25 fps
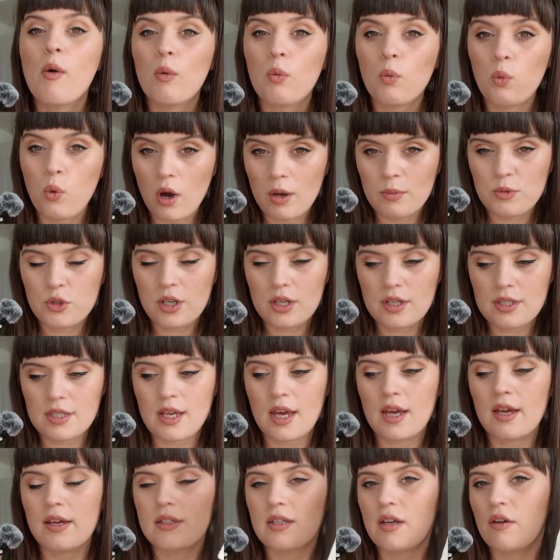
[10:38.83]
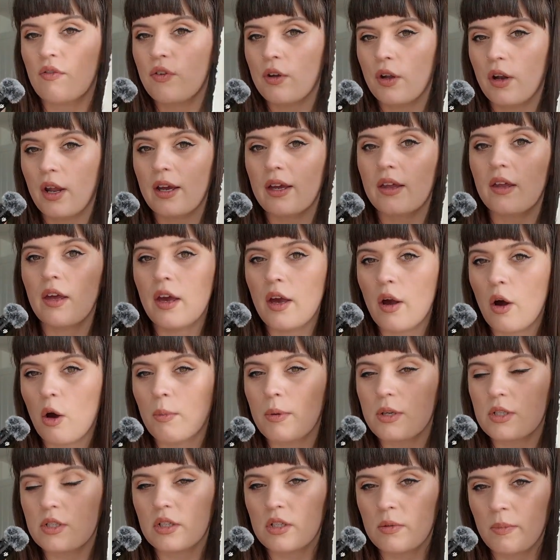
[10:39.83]
What I'm trying to say is I feel like it
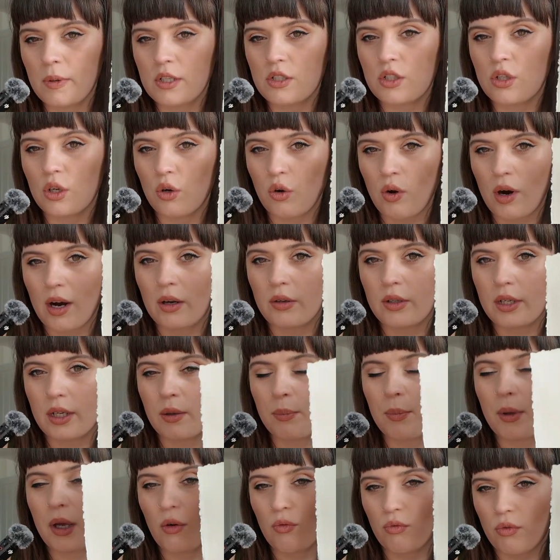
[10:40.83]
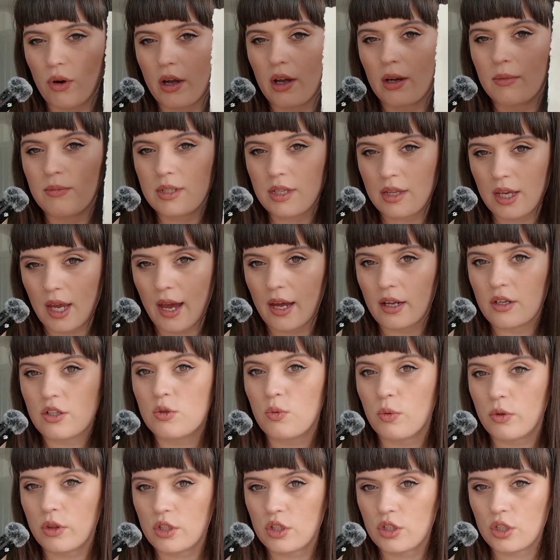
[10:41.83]
almost looked a bit too crowded being right up to the
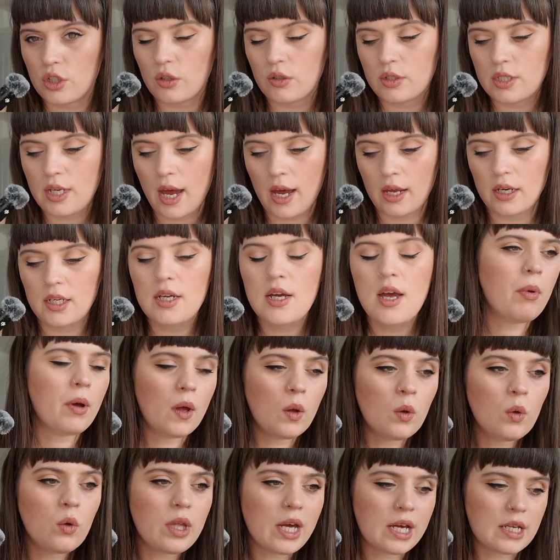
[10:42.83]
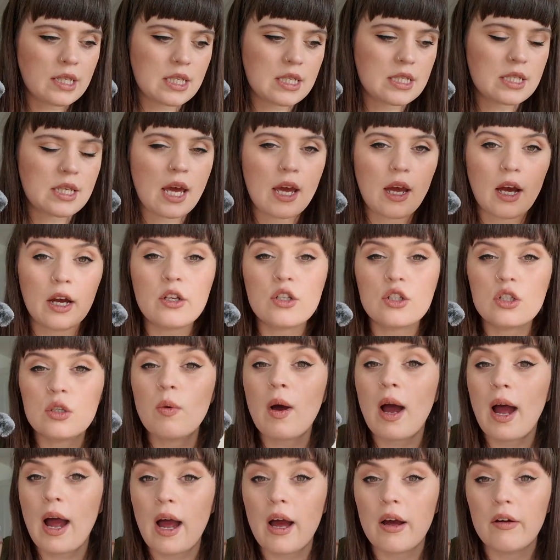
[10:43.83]
edge with the 210. But all that to say, I do
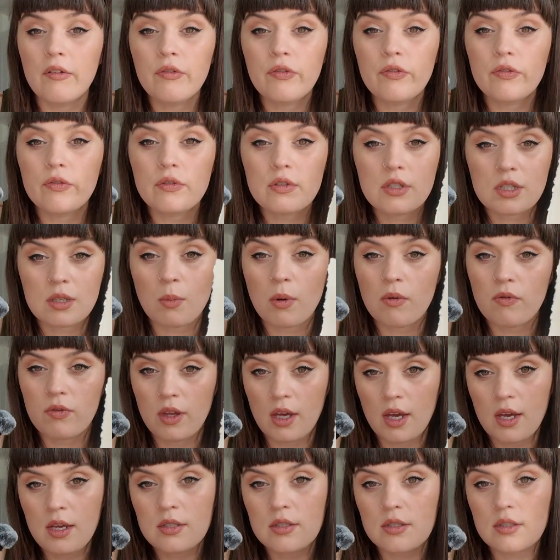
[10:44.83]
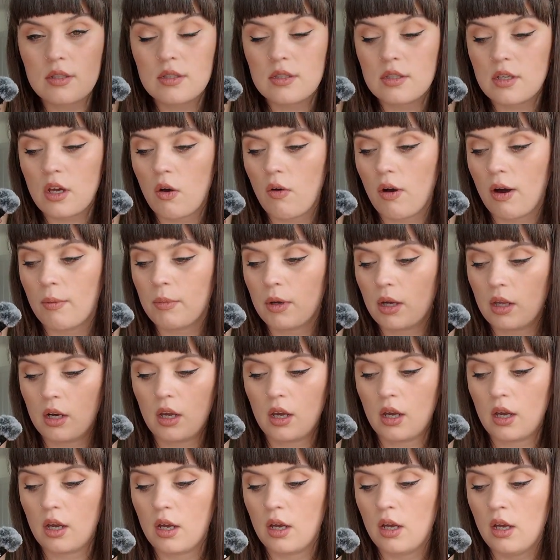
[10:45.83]
have some of this. So I'm going
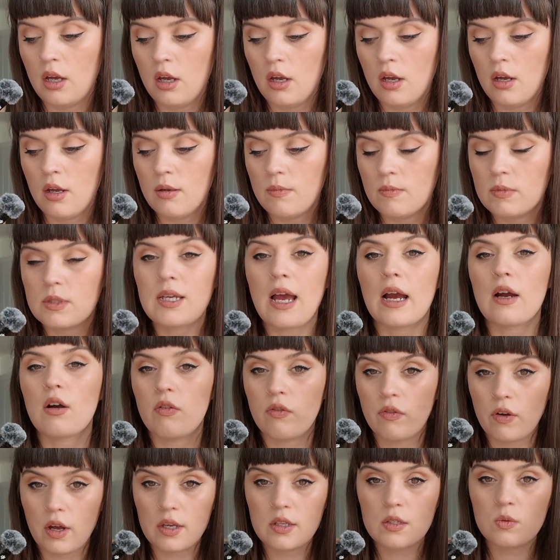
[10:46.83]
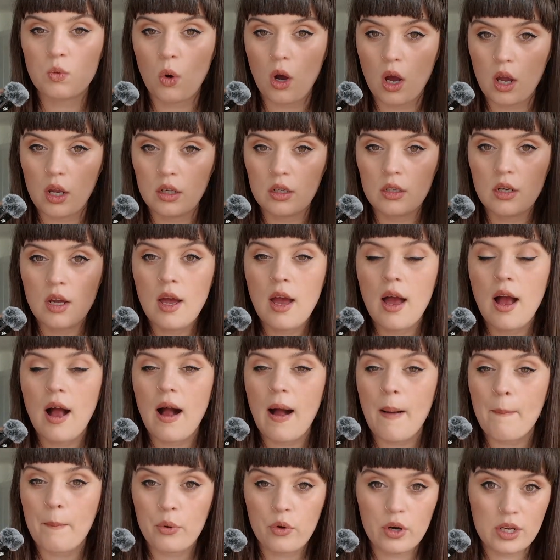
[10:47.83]
to sacrifice one
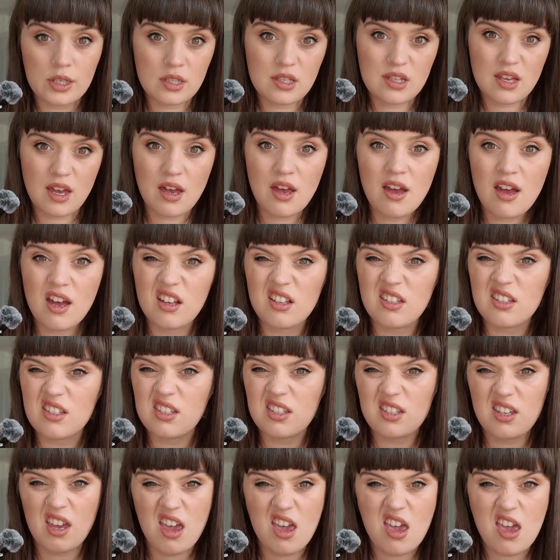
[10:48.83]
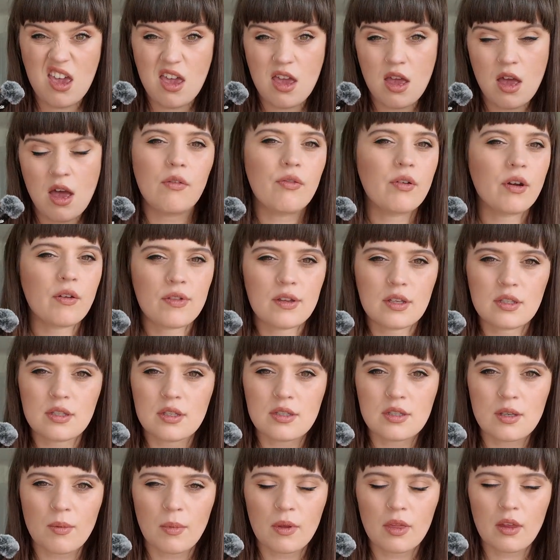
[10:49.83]
and print it and see, even if this
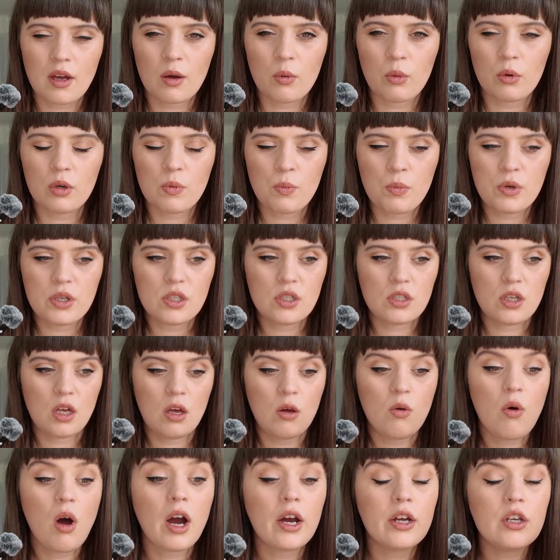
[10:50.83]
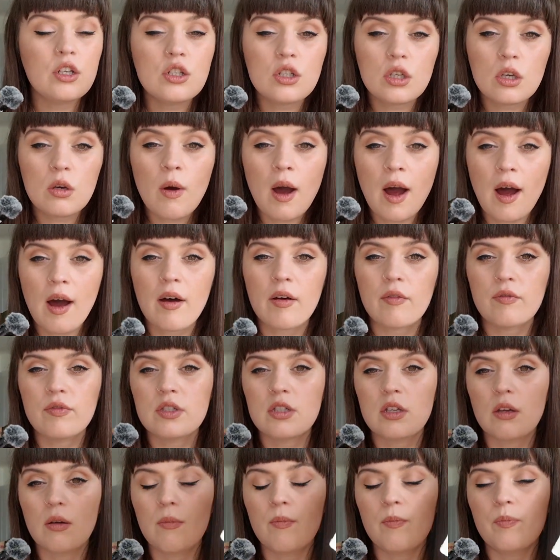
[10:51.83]
is something that I want to pursue. I do have
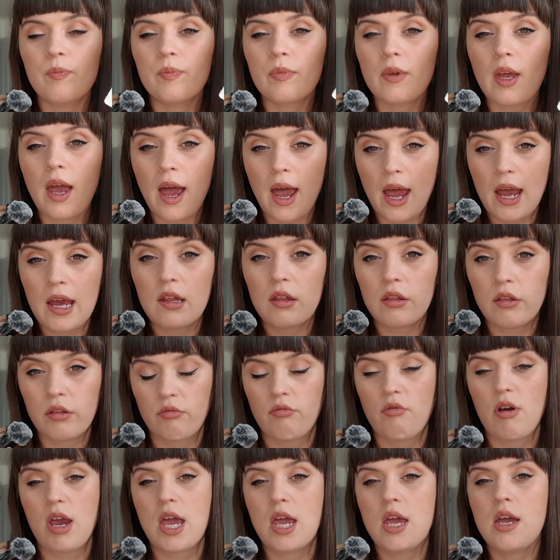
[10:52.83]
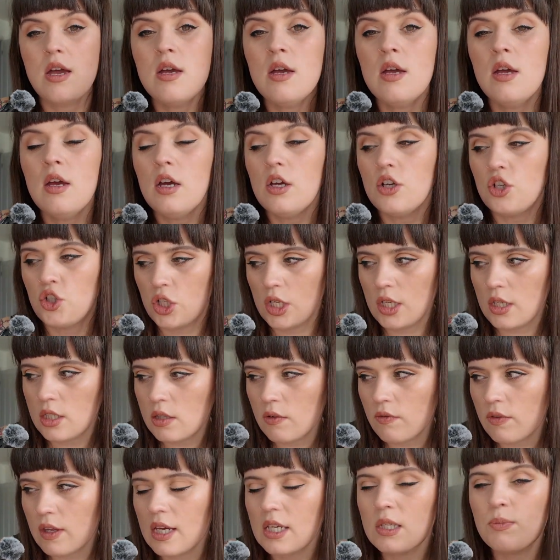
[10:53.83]
some A3 sheets
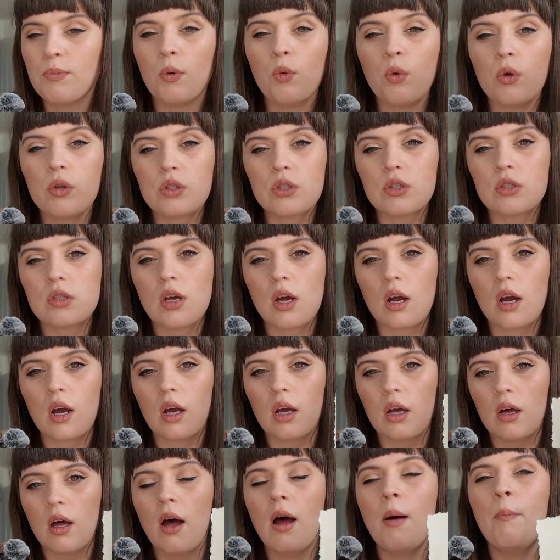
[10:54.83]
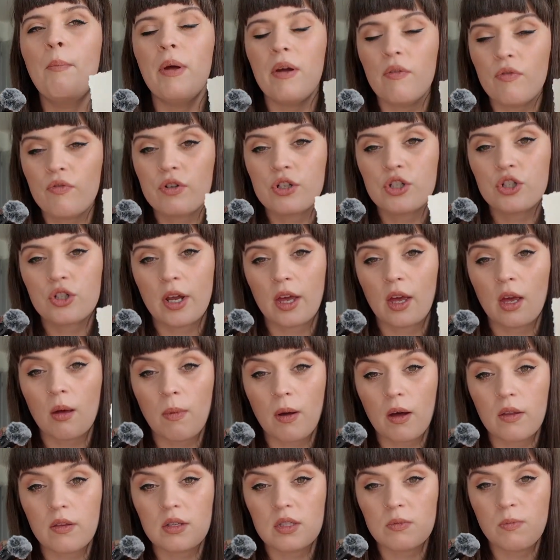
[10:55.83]
of this, but what's a bit frustrating
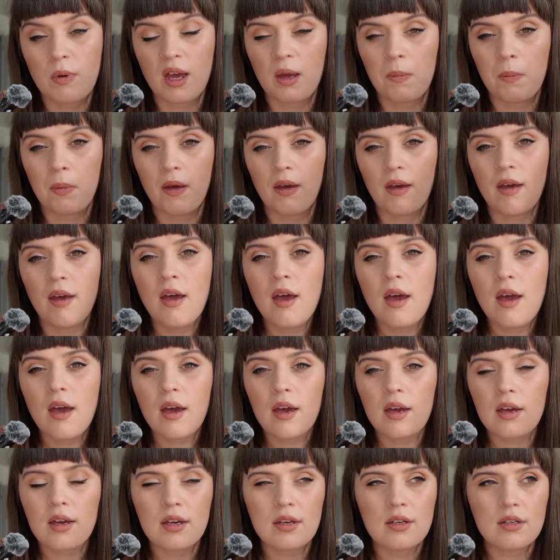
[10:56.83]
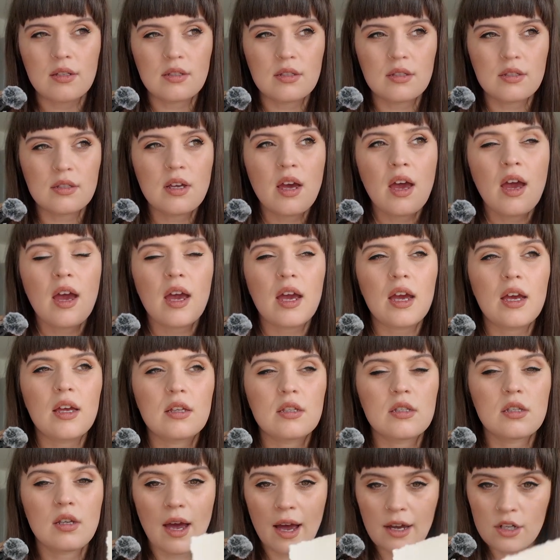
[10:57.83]
about this paper is
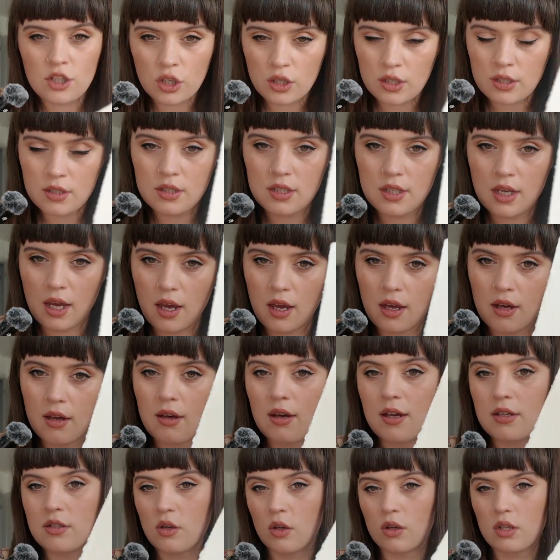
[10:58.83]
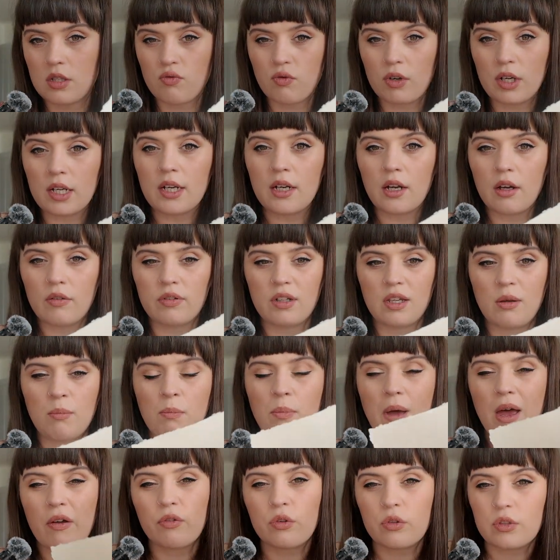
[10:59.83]
it, as you can see, it's got this really lovely
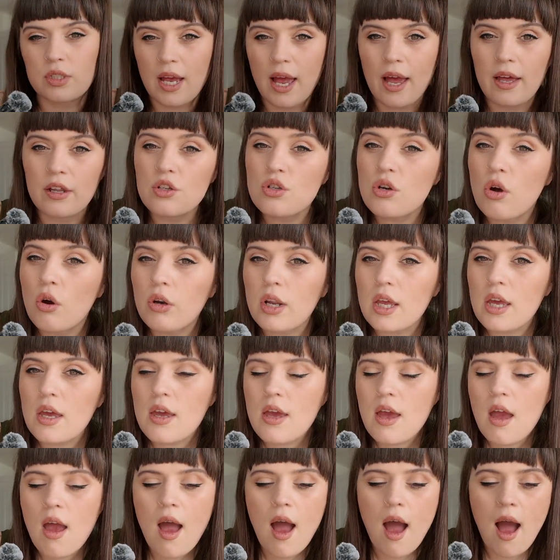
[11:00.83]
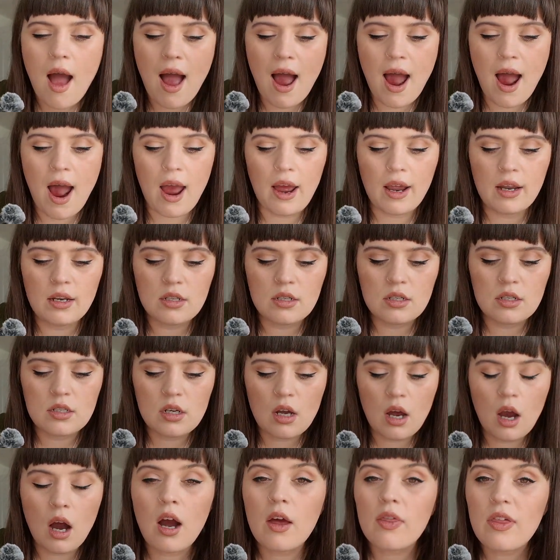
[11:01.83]
beveled edge on it. And
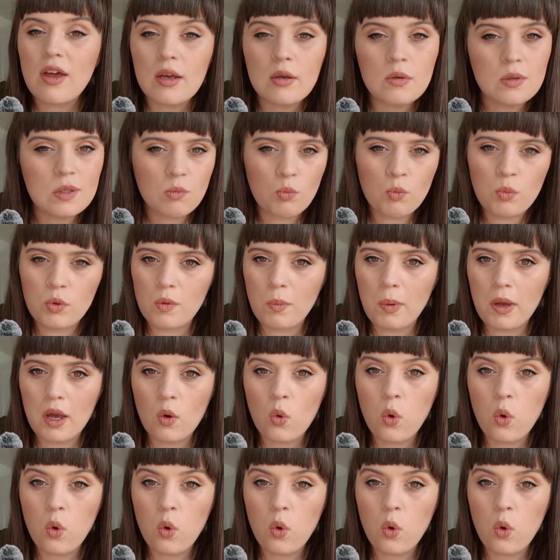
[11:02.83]
would be a